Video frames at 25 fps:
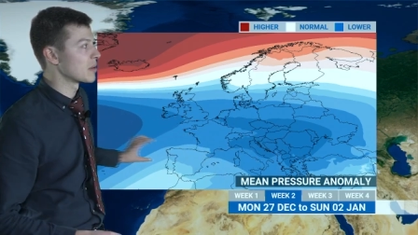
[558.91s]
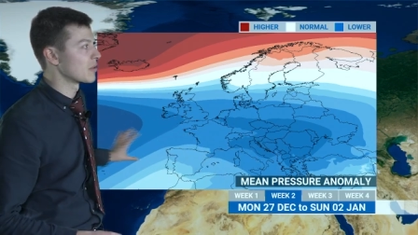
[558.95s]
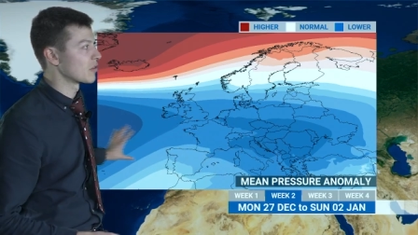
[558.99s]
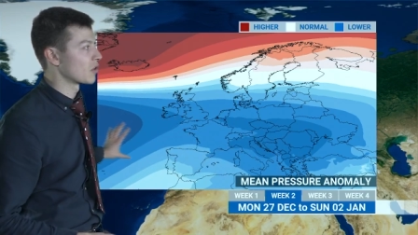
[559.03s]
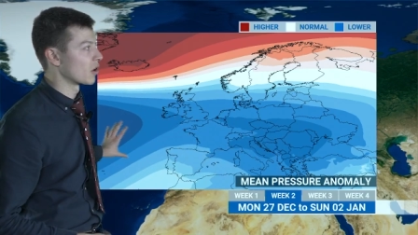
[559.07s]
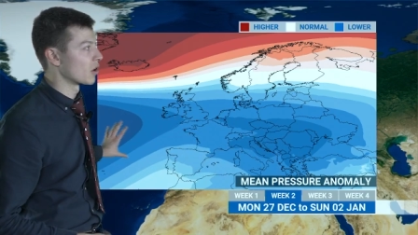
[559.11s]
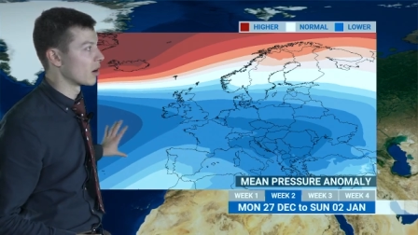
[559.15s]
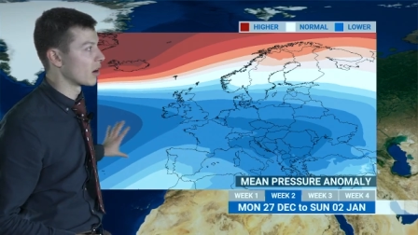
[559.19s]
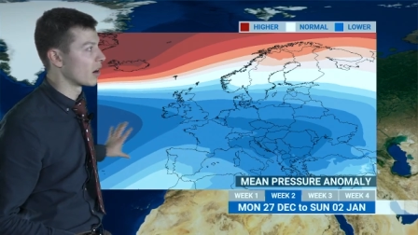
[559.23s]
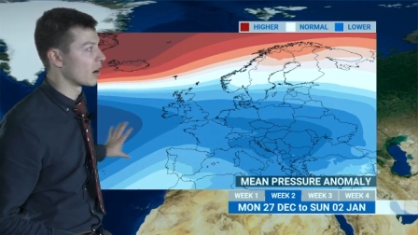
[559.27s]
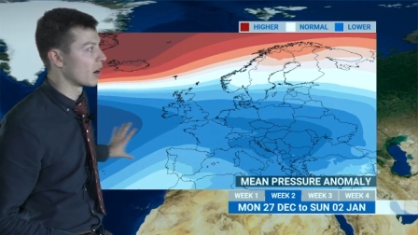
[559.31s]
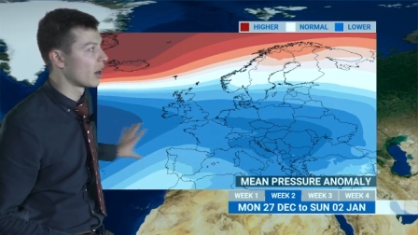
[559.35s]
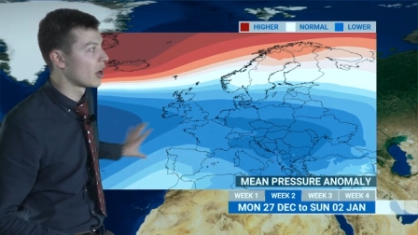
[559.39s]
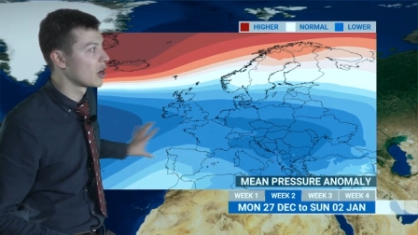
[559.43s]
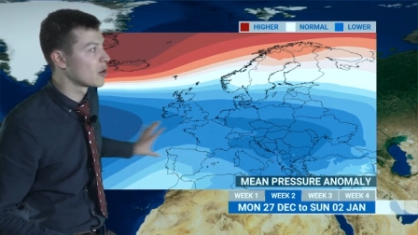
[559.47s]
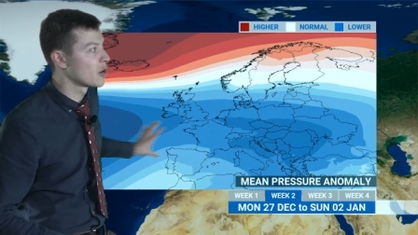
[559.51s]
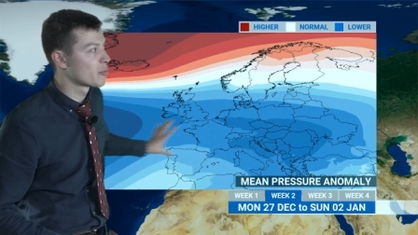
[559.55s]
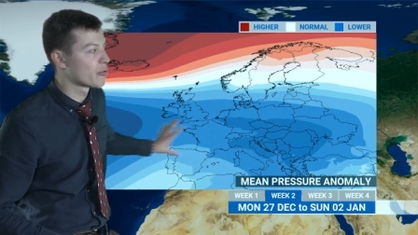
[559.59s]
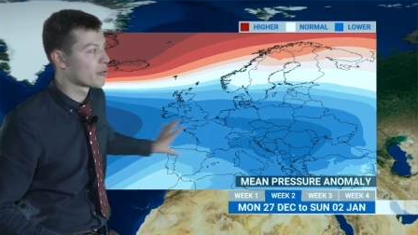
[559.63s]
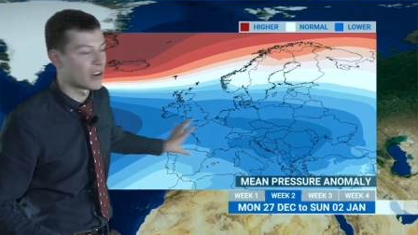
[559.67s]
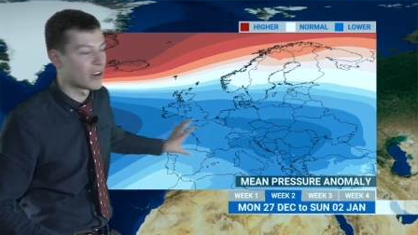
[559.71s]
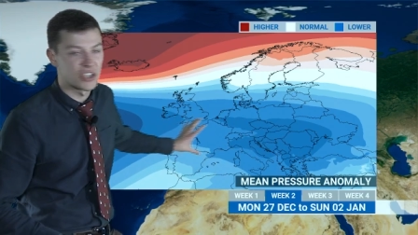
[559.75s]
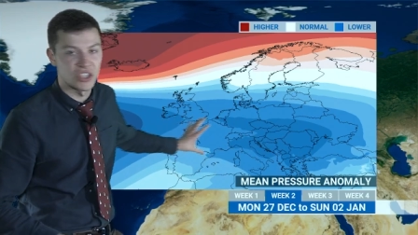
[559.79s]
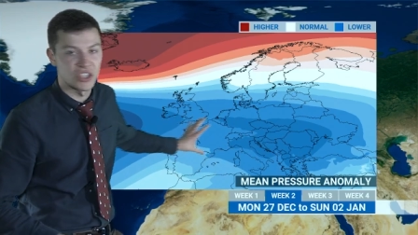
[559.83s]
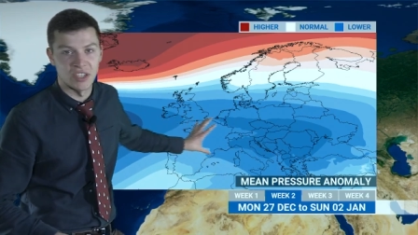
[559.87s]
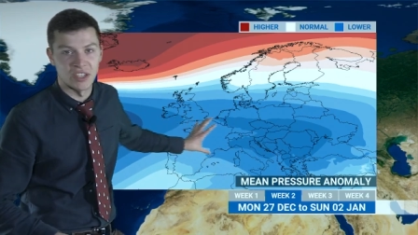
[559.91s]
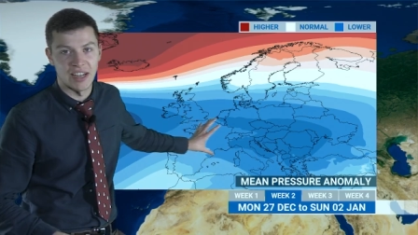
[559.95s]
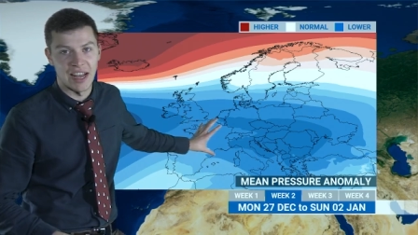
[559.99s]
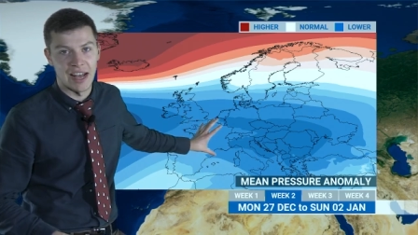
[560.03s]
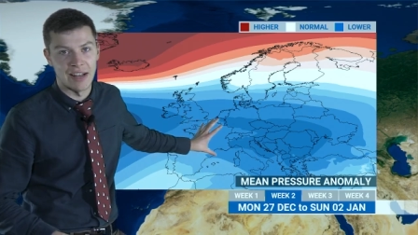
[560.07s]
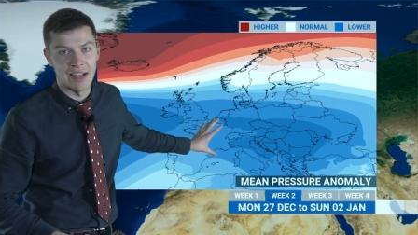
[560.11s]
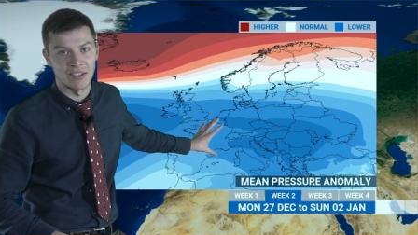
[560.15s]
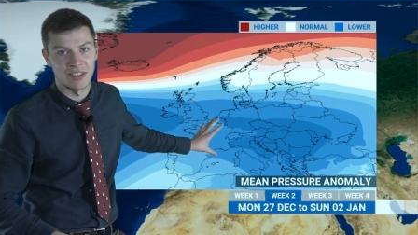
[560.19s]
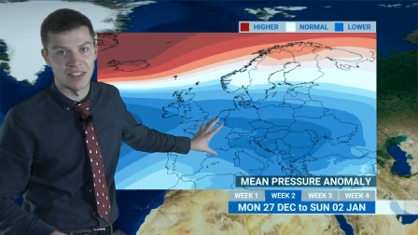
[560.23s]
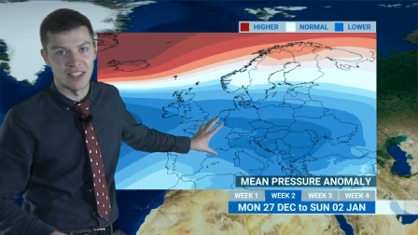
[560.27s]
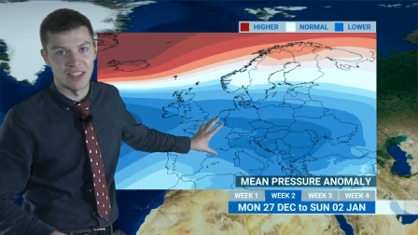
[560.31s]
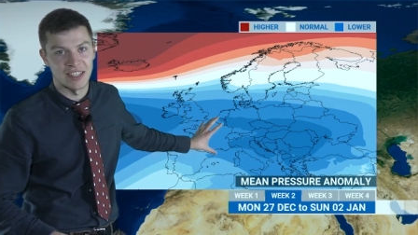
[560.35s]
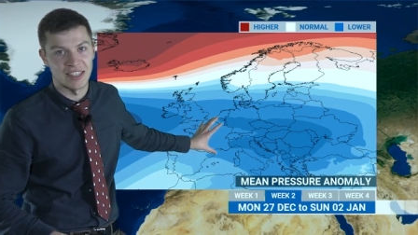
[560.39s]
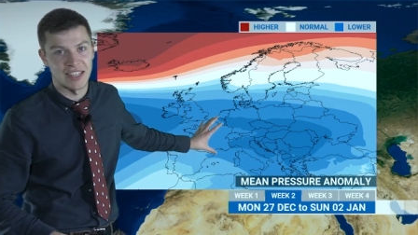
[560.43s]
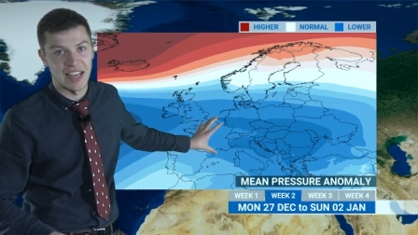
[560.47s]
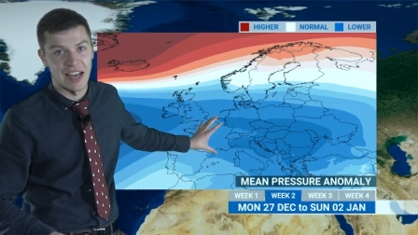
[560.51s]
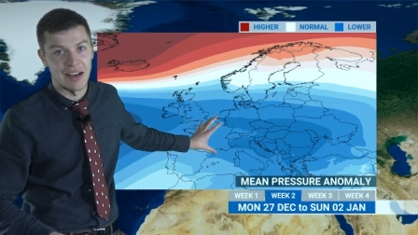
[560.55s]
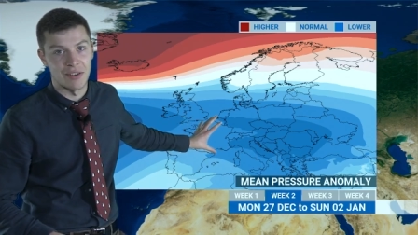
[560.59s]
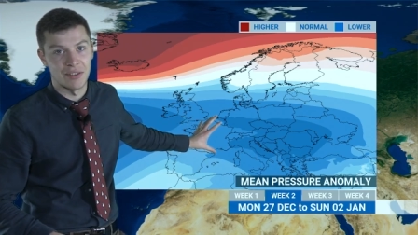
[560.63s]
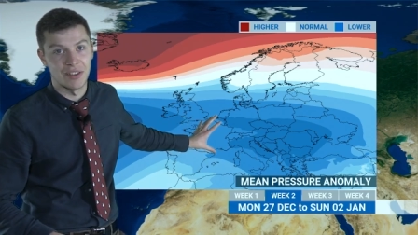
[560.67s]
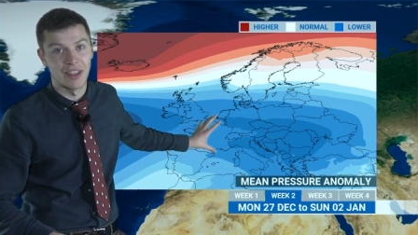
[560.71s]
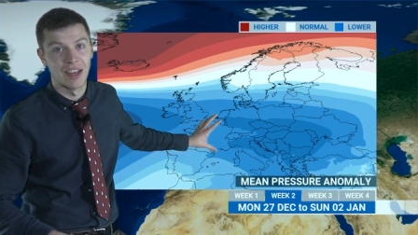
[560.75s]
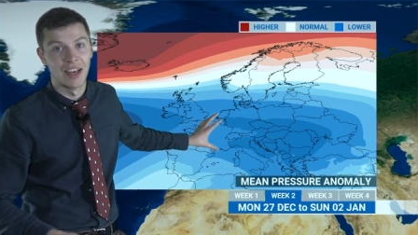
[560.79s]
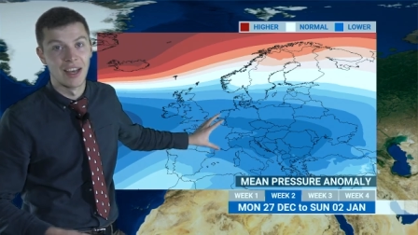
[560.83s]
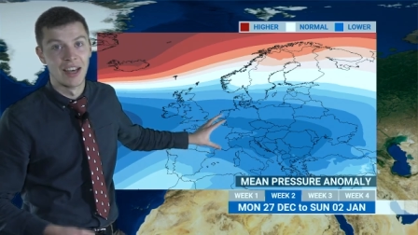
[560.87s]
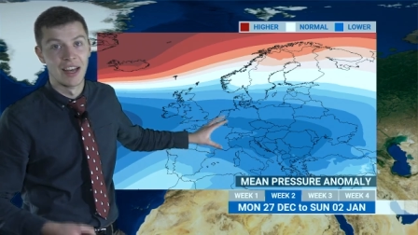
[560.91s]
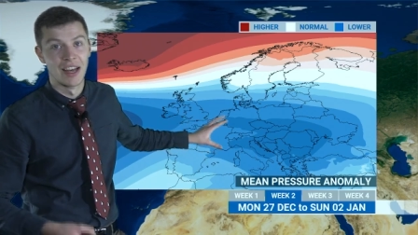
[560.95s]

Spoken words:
We've got low pressure down to the south,